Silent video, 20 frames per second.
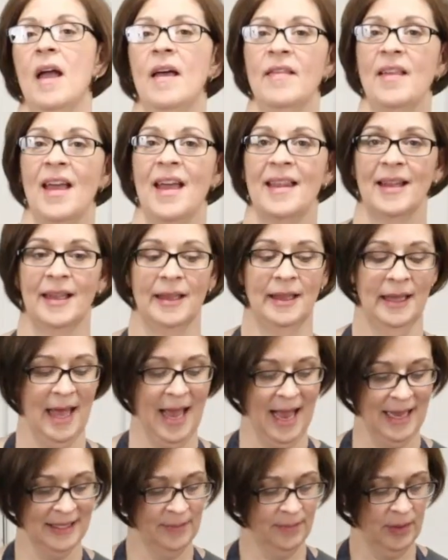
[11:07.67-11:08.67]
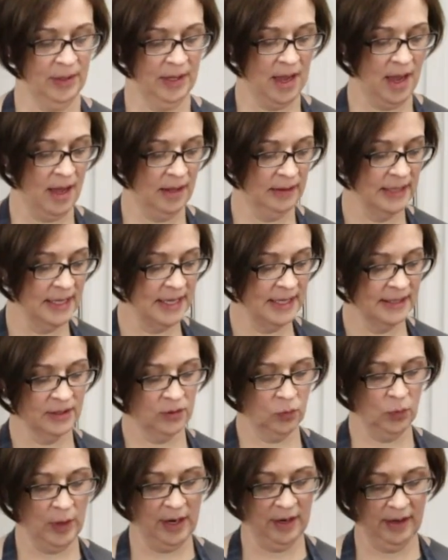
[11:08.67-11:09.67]
And then last but not
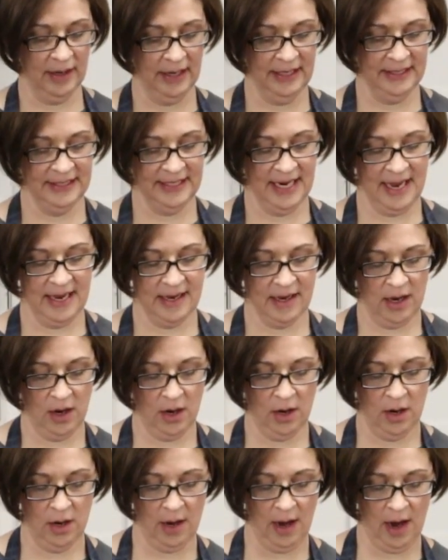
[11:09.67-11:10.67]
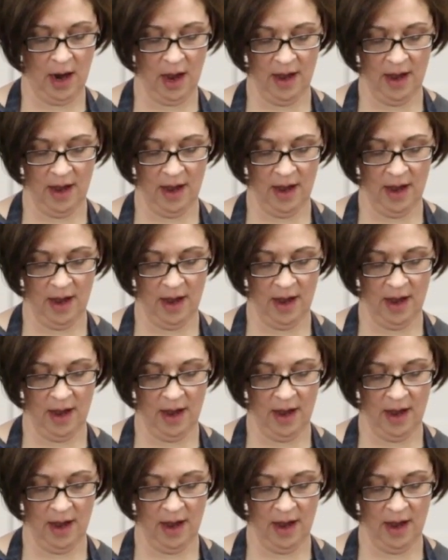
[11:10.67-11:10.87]
least, we are gonna take our